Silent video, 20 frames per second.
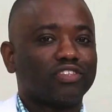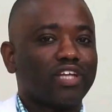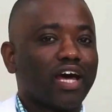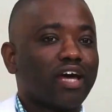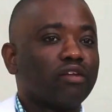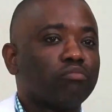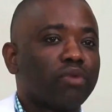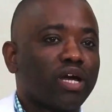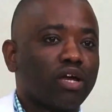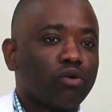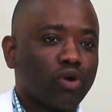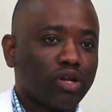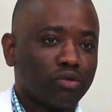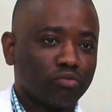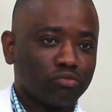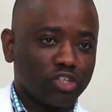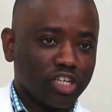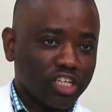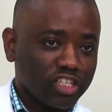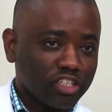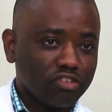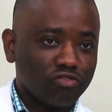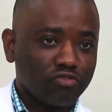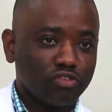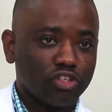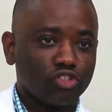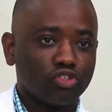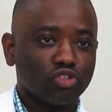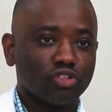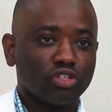done by one
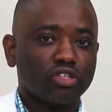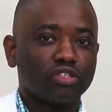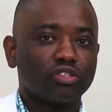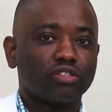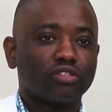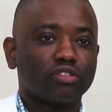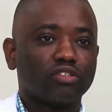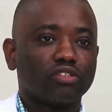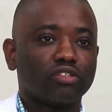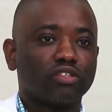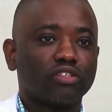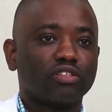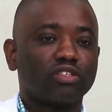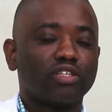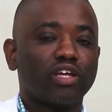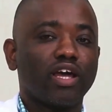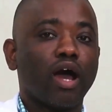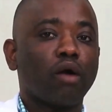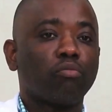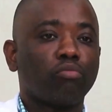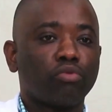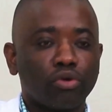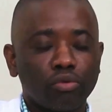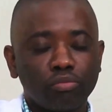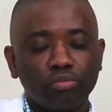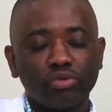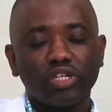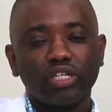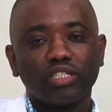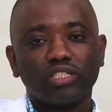individual. The
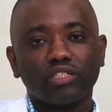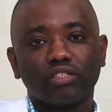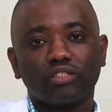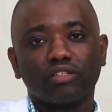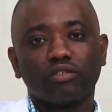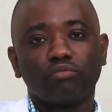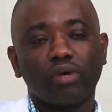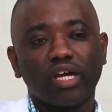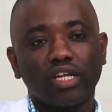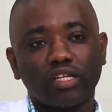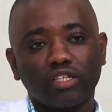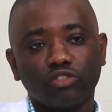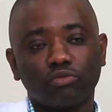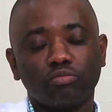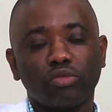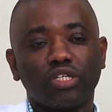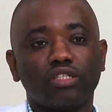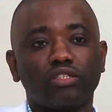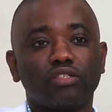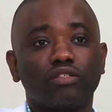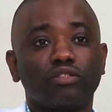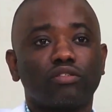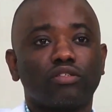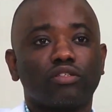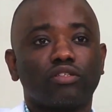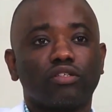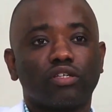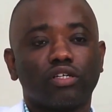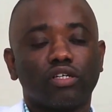appropriate management is